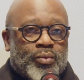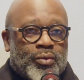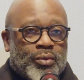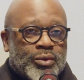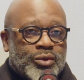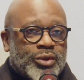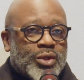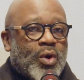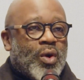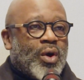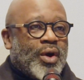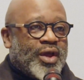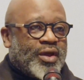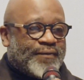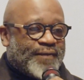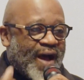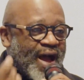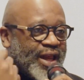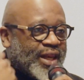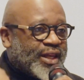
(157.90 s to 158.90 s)
So
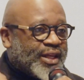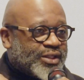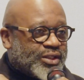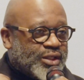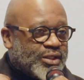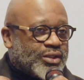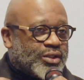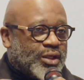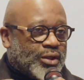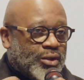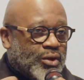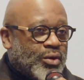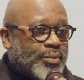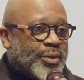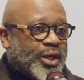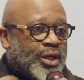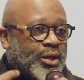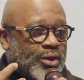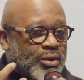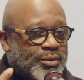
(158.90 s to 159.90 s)
if I listen to
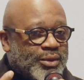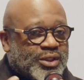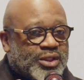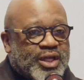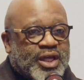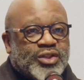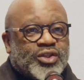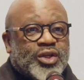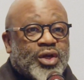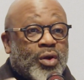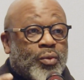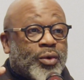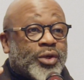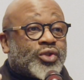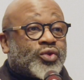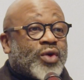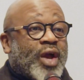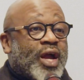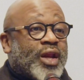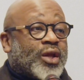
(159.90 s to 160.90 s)
LUMA, and LUMA says, you know, we're
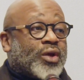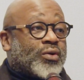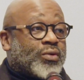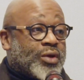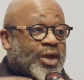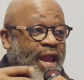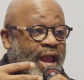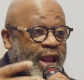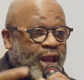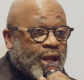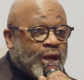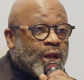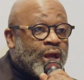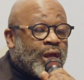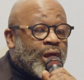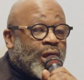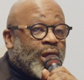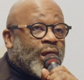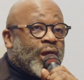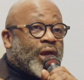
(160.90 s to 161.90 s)
trying to create
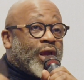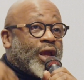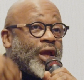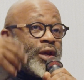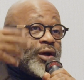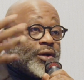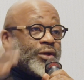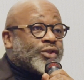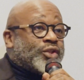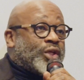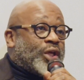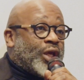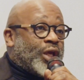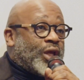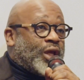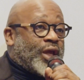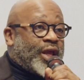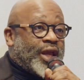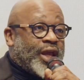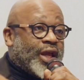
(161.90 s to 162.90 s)

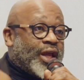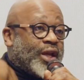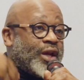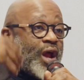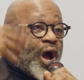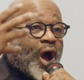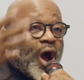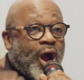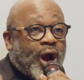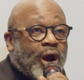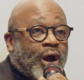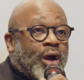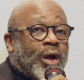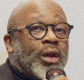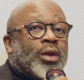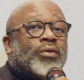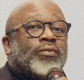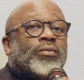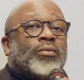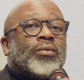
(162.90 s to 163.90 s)
energy in Arles